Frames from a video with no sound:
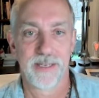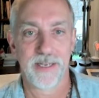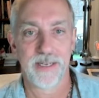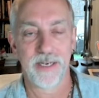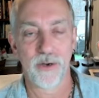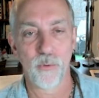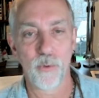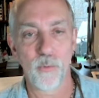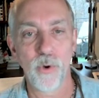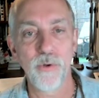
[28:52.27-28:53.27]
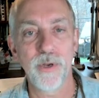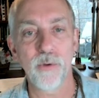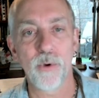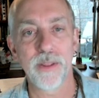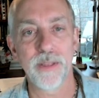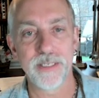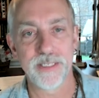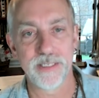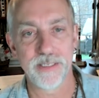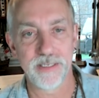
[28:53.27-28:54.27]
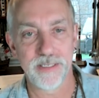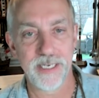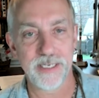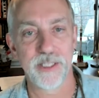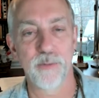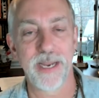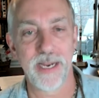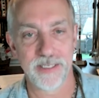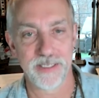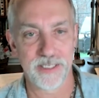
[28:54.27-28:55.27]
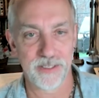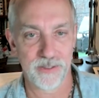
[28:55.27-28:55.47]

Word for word: You know, when you get one of these kicks in the pants